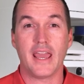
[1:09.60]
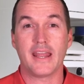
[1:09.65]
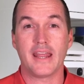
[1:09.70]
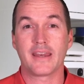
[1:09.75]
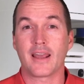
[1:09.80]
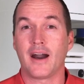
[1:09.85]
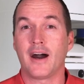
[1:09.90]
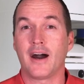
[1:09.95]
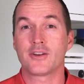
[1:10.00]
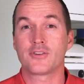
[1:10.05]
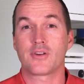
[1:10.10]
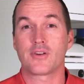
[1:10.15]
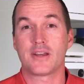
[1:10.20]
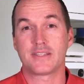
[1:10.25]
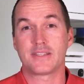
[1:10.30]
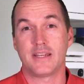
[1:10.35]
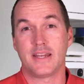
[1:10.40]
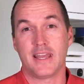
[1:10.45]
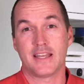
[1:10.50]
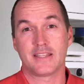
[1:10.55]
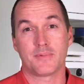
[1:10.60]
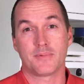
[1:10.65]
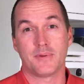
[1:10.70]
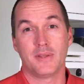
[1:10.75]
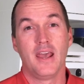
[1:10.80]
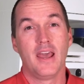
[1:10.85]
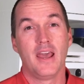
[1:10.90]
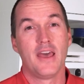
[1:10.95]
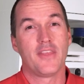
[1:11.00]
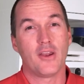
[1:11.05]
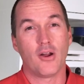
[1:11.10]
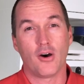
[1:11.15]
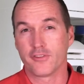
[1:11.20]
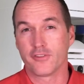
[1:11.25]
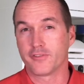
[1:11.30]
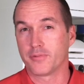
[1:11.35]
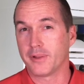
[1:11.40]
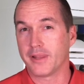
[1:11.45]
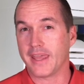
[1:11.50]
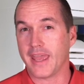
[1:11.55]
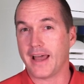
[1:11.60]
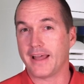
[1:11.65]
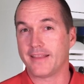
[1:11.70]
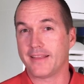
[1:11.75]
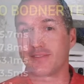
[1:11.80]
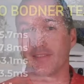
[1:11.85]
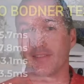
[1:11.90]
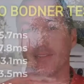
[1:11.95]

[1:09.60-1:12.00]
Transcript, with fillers: This new latency rate is even better than the rate of